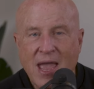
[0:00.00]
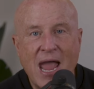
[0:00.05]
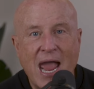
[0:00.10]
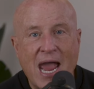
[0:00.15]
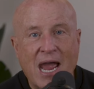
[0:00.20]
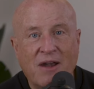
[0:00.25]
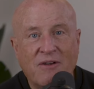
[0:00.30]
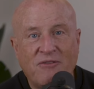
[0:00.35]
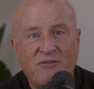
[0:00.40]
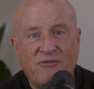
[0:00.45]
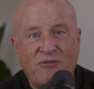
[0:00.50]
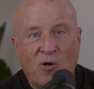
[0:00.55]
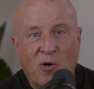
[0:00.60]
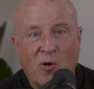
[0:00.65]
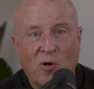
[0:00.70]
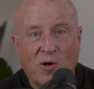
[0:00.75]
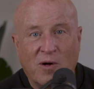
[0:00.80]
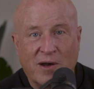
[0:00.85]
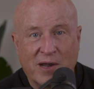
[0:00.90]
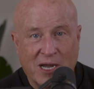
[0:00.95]
and
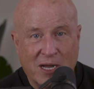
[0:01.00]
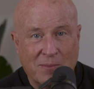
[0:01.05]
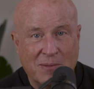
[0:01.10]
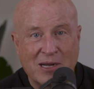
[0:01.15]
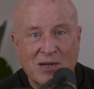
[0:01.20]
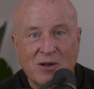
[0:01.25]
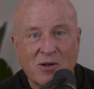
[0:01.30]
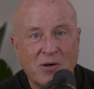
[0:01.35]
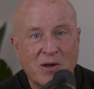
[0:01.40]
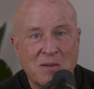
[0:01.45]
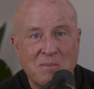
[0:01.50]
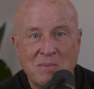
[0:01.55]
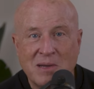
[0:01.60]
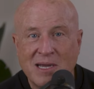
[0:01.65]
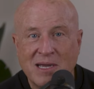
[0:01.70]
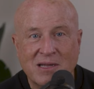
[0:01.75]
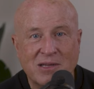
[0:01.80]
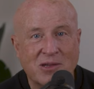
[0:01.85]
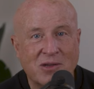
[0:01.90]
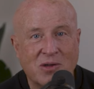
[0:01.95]
for Him, including
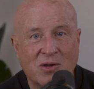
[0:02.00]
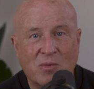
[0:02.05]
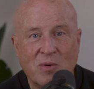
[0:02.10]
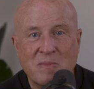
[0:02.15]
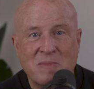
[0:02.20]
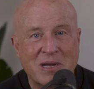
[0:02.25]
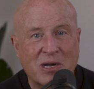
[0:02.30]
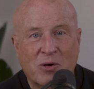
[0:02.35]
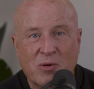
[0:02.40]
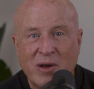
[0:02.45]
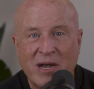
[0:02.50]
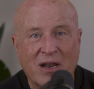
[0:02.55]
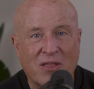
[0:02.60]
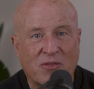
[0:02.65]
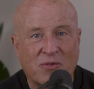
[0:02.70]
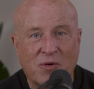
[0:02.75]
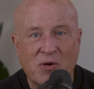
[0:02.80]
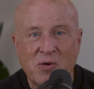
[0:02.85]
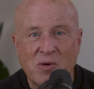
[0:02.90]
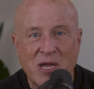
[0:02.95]
me and you. We've been created
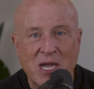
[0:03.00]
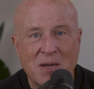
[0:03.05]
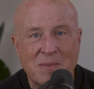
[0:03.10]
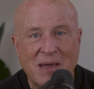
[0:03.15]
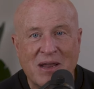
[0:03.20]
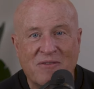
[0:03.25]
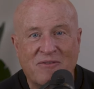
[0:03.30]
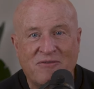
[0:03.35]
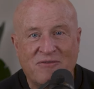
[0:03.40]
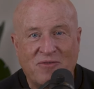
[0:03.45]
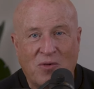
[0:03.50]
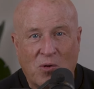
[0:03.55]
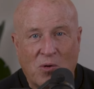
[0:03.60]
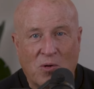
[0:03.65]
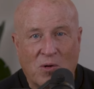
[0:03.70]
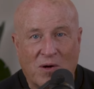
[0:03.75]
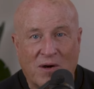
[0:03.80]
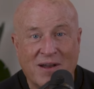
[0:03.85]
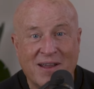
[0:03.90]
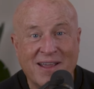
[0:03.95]
through Him and
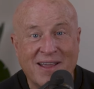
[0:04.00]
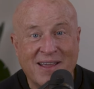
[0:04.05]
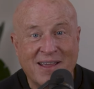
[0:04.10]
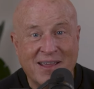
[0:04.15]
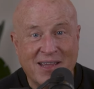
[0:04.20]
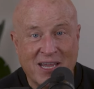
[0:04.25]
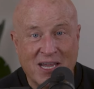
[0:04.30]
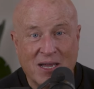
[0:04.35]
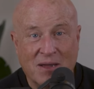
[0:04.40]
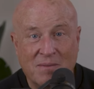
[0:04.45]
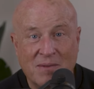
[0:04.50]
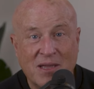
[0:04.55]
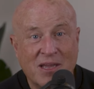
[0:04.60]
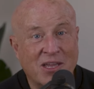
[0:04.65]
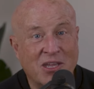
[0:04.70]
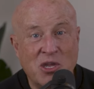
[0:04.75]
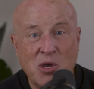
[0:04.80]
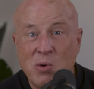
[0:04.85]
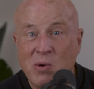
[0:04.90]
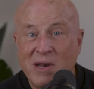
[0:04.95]
for Him.
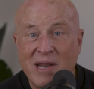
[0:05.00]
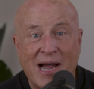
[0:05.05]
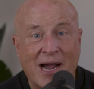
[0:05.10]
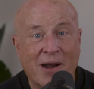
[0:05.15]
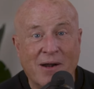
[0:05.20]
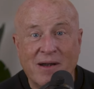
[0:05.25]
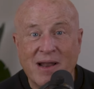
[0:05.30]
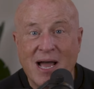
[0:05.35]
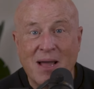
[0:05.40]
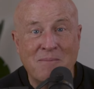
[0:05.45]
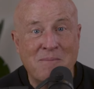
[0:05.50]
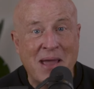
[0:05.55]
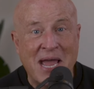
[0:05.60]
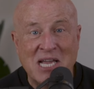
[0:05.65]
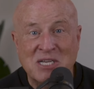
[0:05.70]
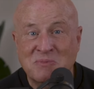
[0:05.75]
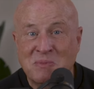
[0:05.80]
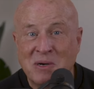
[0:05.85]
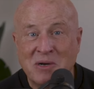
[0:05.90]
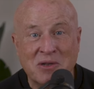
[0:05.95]
You and I are not
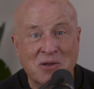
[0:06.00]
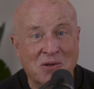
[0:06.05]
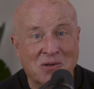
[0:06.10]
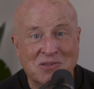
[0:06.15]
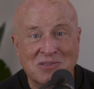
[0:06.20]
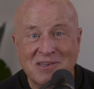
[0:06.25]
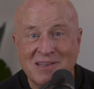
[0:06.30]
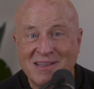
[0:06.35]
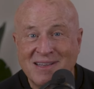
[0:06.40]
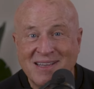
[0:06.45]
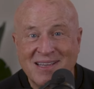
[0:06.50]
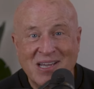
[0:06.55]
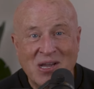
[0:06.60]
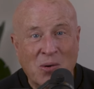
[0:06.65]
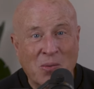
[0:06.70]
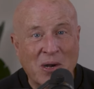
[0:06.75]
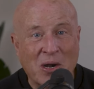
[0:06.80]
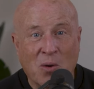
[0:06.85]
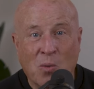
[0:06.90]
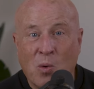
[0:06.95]
mass-produced.
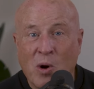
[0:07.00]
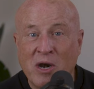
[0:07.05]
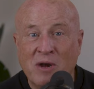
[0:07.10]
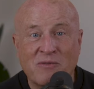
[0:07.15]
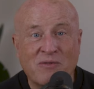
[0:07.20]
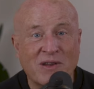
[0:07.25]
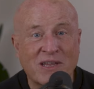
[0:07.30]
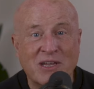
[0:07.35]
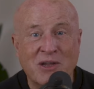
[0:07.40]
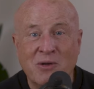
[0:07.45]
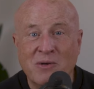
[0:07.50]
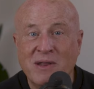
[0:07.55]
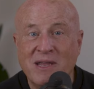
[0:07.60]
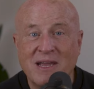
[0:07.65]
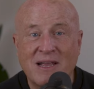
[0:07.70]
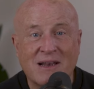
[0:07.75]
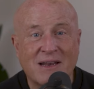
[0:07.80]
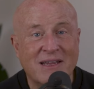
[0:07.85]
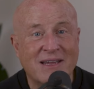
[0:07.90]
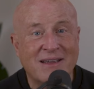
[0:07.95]
We are wonderfully,
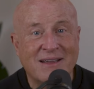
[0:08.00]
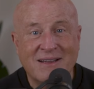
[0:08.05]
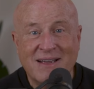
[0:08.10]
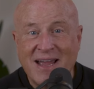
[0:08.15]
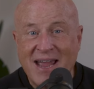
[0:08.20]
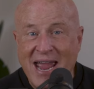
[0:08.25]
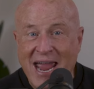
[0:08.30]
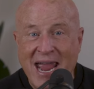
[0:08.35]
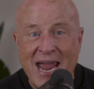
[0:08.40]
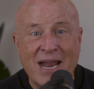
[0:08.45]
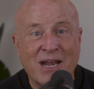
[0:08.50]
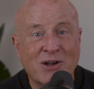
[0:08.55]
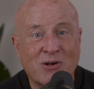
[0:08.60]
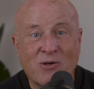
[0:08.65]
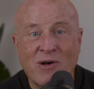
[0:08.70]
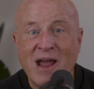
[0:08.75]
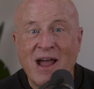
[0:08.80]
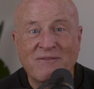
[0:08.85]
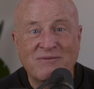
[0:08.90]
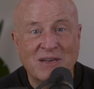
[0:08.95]
uniquely
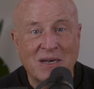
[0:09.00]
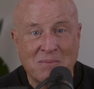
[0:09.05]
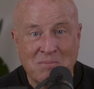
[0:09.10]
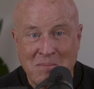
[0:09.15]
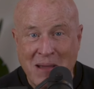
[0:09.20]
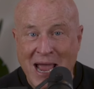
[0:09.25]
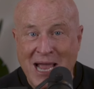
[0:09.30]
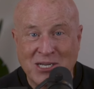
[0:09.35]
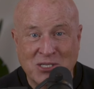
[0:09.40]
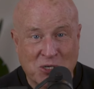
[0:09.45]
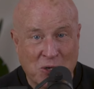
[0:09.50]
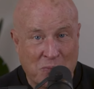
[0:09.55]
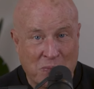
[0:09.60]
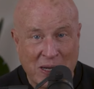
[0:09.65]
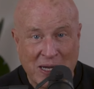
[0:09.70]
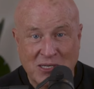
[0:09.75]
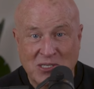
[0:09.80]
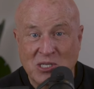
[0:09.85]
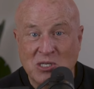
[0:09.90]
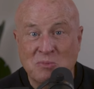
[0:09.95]
handcrafted
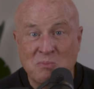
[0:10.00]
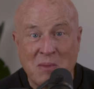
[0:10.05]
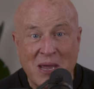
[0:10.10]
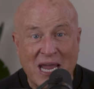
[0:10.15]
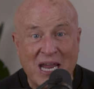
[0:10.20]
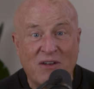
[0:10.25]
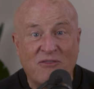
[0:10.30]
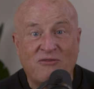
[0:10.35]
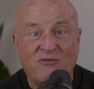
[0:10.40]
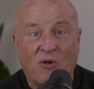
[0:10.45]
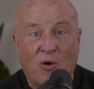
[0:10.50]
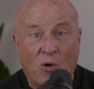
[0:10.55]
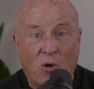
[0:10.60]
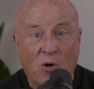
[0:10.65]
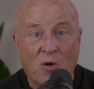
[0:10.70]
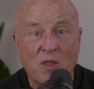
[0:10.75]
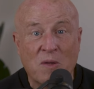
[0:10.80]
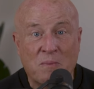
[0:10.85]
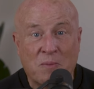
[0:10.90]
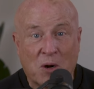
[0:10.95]
masterpieces made
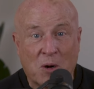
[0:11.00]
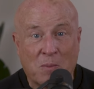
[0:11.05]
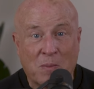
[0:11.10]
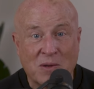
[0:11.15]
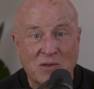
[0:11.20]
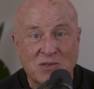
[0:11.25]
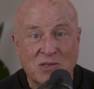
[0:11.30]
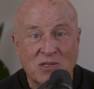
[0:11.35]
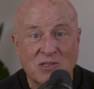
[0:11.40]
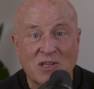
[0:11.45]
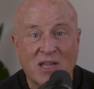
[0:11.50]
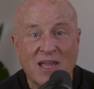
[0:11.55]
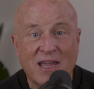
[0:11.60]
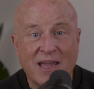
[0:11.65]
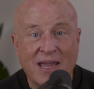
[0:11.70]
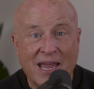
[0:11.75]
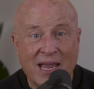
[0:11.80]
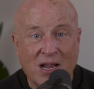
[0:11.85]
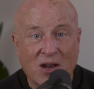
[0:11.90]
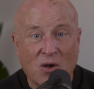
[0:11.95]
for the purposes
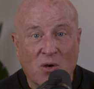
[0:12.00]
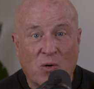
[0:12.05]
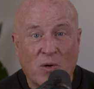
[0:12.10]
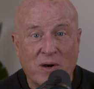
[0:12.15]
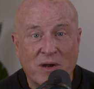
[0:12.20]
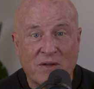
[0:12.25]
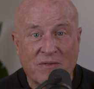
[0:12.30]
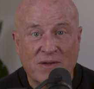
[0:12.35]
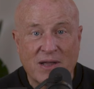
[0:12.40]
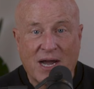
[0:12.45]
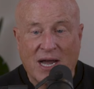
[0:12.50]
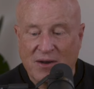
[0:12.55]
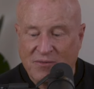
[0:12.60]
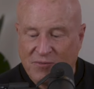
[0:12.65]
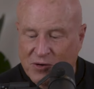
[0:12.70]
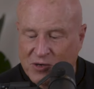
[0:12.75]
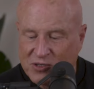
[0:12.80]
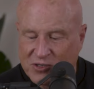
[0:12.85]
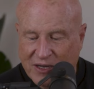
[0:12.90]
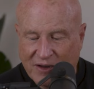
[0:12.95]
and glory of God.
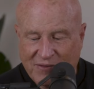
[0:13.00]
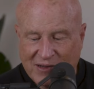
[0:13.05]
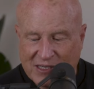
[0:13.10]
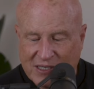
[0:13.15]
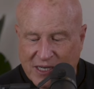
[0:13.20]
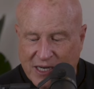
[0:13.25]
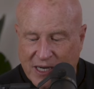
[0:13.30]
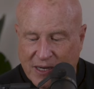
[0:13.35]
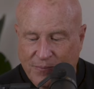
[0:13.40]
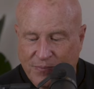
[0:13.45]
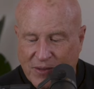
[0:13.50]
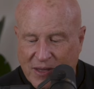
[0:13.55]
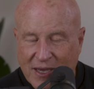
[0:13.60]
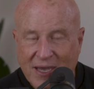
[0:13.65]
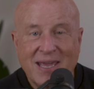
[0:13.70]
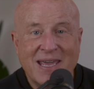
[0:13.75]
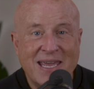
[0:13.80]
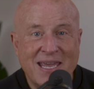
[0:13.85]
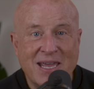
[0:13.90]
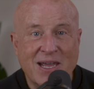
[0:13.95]
Verse 17,
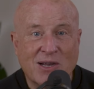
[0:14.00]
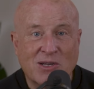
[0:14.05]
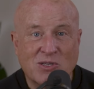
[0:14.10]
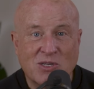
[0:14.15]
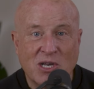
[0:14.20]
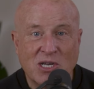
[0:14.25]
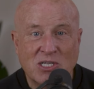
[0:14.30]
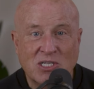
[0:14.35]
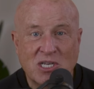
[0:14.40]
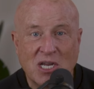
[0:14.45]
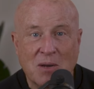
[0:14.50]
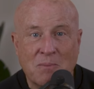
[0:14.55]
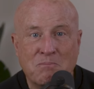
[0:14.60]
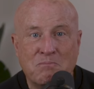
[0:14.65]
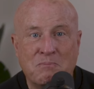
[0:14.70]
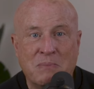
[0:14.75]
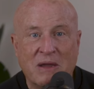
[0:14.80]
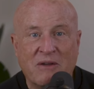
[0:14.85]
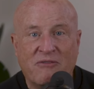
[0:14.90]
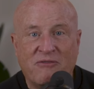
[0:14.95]
He existed
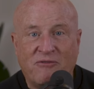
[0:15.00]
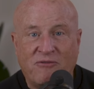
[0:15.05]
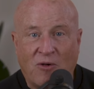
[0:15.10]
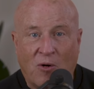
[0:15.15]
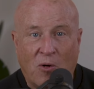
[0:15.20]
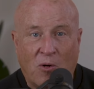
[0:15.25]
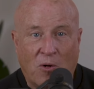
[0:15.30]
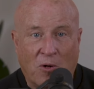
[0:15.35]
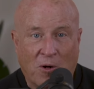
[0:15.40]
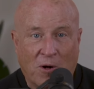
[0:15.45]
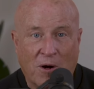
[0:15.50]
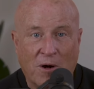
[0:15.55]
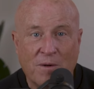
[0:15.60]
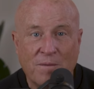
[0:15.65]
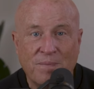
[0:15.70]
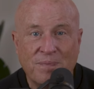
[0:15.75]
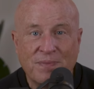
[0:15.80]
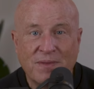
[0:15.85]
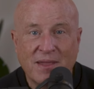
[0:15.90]
before